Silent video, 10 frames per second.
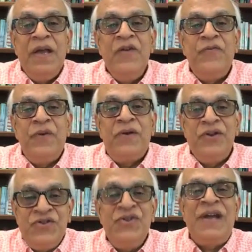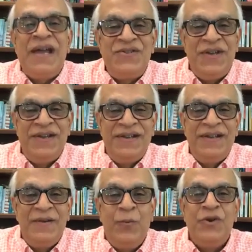if Christianizing
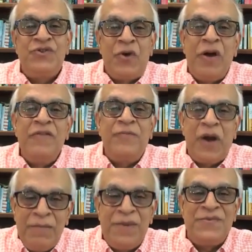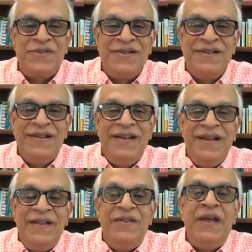would solve problems,
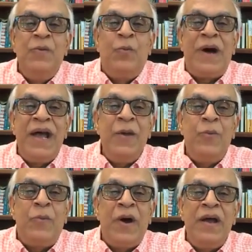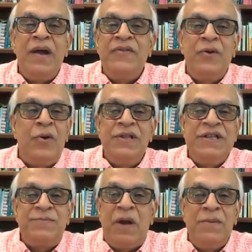then why are there all
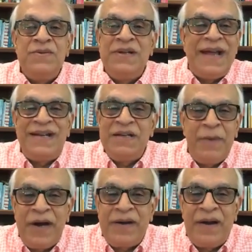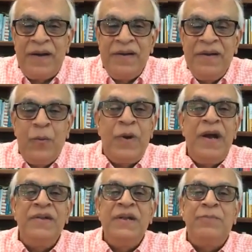these problems in Latin America?
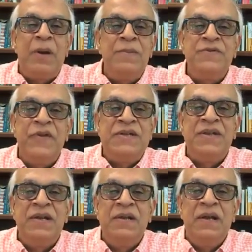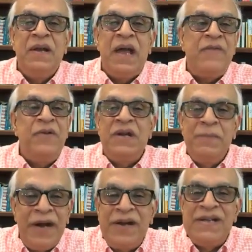Why are there problems facing African
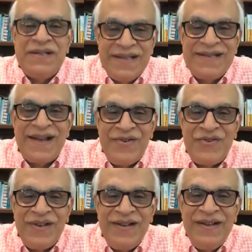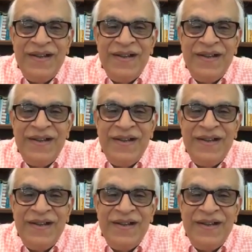Americans in this country?